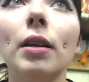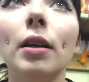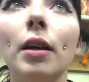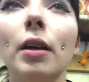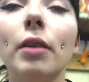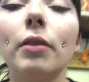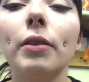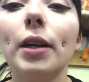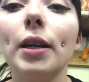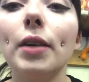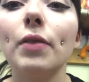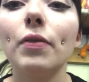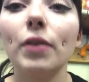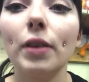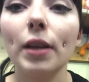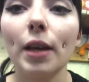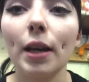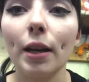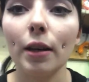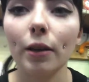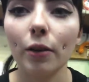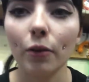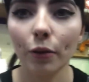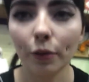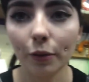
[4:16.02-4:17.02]
hooray for the
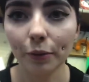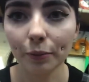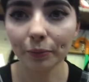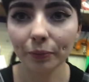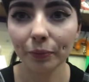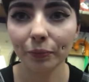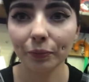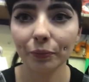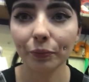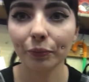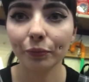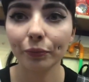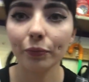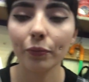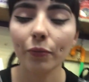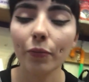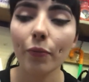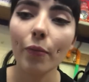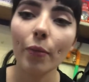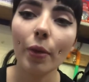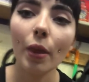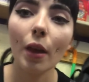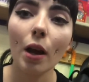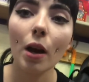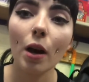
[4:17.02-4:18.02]
aircon.
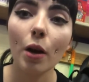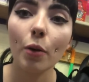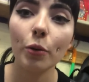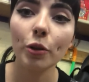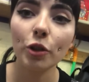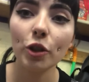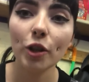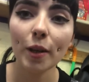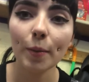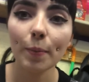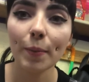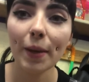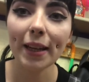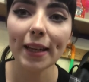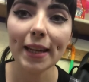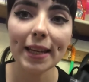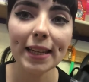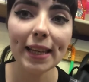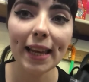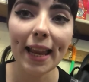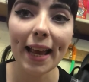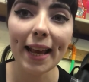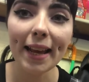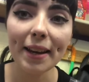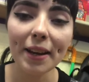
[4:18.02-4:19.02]
I will check back in
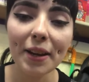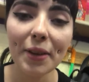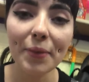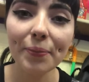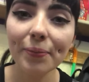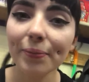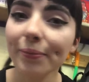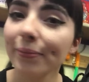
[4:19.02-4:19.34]
later.